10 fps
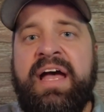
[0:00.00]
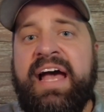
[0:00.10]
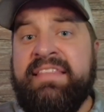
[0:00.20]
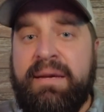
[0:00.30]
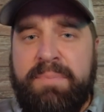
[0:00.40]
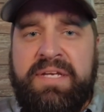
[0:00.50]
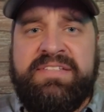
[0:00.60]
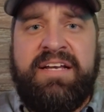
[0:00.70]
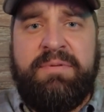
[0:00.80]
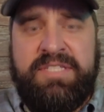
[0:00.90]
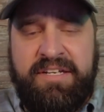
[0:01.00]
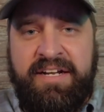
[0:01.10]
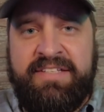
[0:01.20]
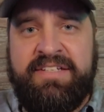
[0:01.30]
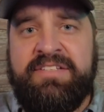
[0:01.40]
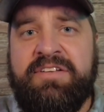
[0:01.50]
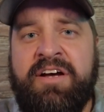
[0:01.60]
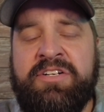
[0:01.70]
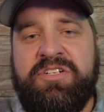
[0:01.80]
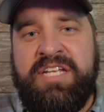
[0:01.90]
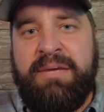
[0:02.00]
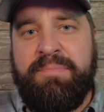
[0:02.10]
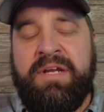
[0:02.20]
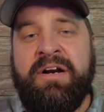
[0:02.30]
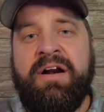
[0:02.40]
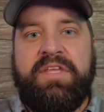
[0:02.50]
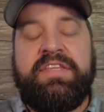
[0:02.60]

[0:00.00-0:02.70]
And that being said, I'm going to tell you guys a tip here.